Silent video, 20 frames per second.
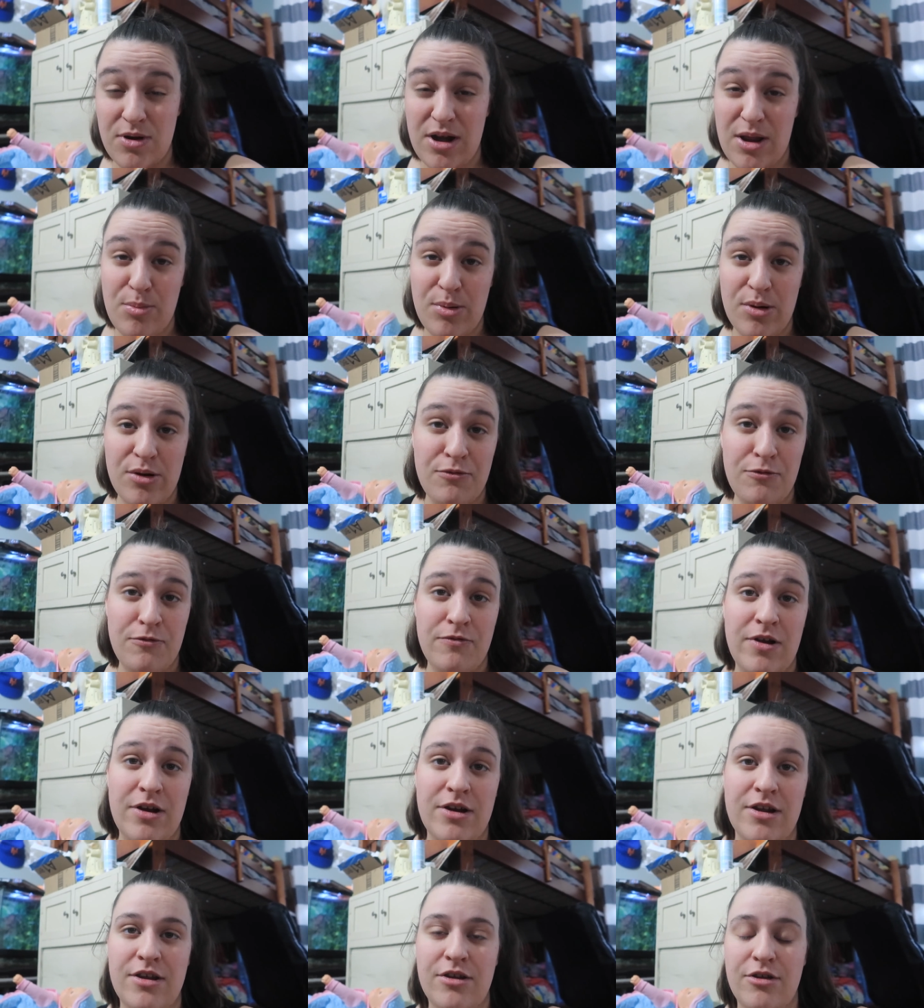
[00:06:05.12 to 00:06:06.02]
When I put a roof
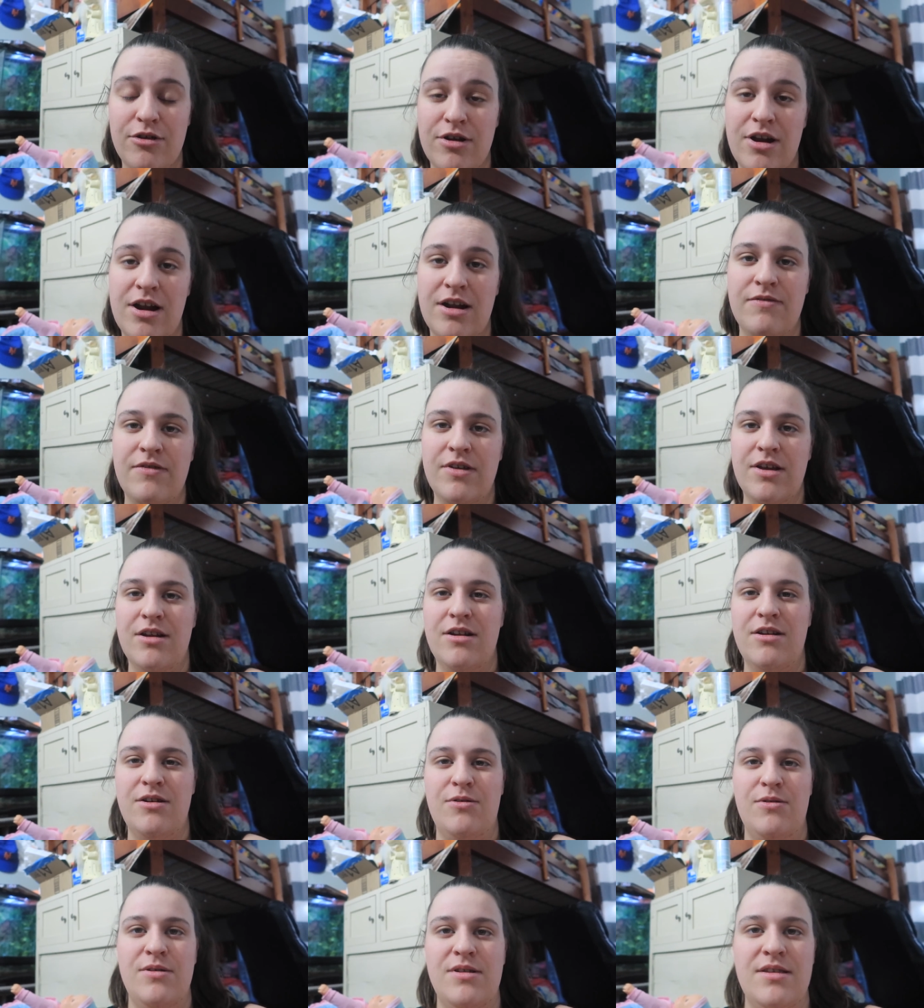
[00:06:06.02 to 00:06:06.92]
on it, you're not even going to
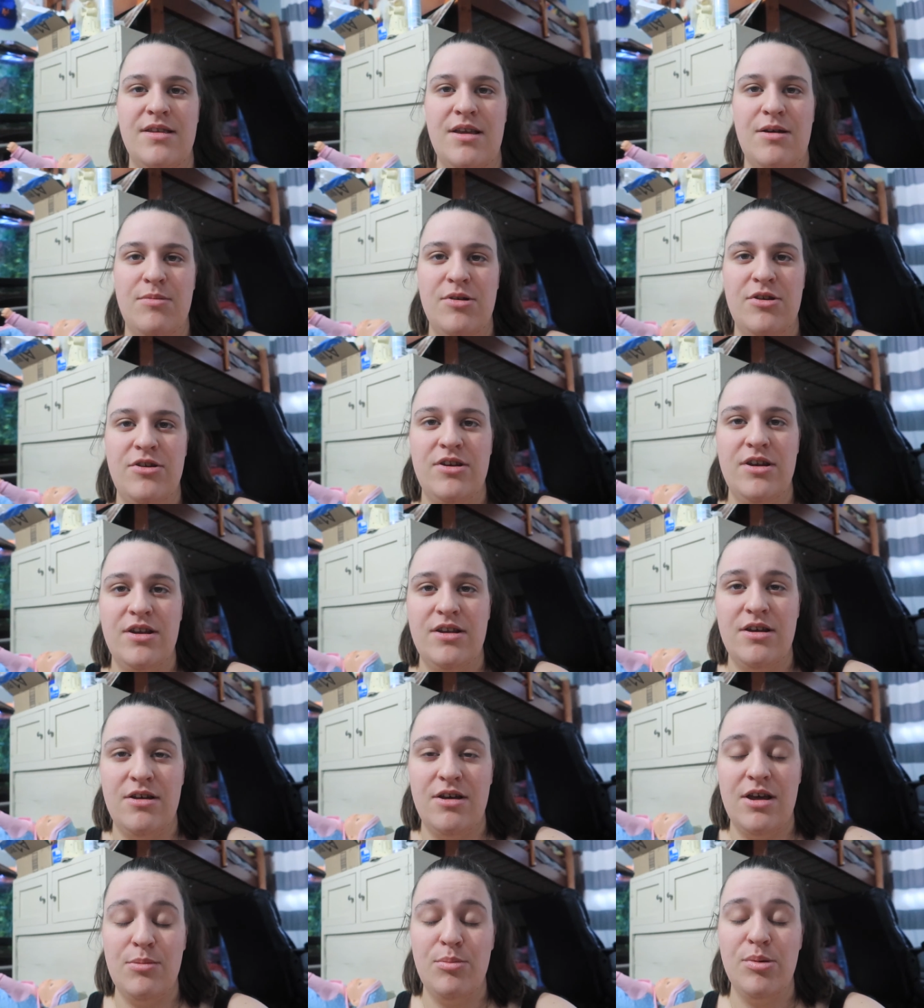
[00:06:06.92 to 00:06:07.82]
notice how much
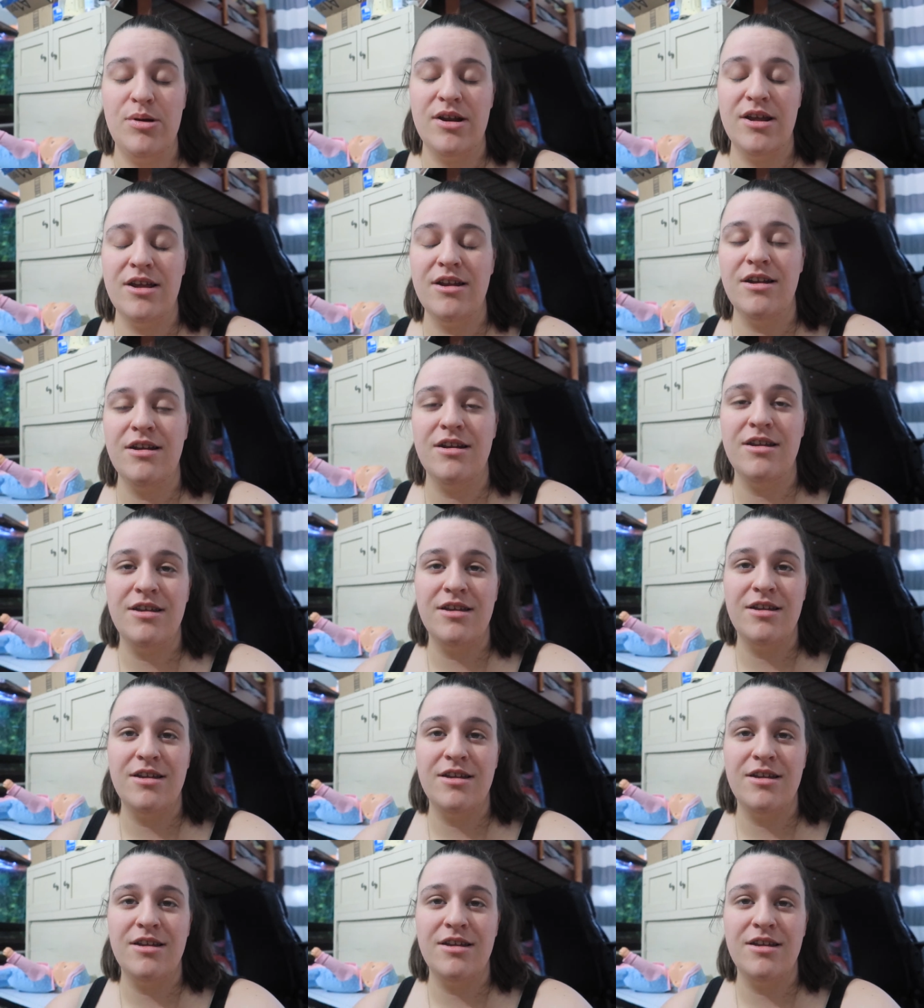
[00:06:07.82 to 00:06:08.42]
detail I put in.